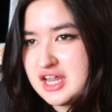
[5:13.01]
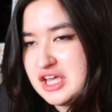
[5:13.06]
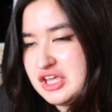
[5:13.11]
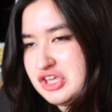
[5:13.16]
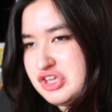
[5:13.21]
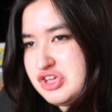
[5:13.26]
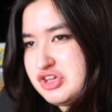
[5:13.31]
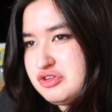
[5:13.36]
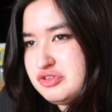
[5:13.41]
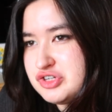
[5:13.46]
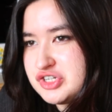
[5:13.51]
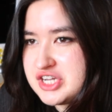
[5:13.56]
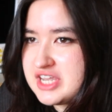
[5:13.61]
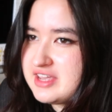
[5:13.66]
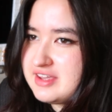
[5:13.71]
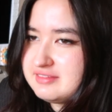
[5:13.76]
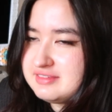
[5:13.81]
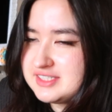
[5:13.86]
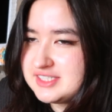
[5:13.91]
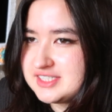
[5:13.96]
hue
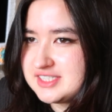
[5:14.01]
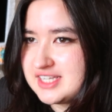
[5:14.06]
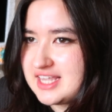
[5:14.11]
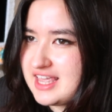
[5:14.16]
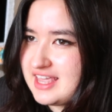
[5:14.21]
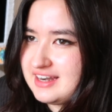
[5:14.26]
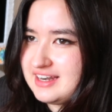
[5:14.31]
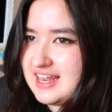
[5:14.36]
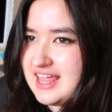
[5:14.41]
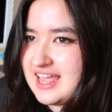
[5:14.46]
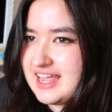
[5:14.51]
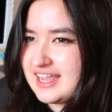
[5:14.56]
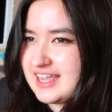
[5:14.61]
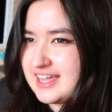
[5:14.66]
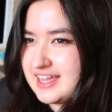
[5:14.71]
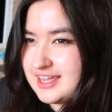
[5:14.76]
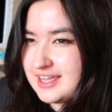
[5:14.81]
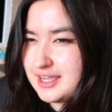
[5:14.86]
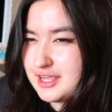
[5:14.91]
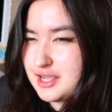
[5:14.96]
shifts and
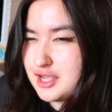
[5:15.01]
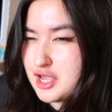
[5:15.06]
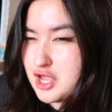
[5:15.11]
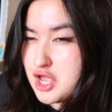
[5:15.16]
like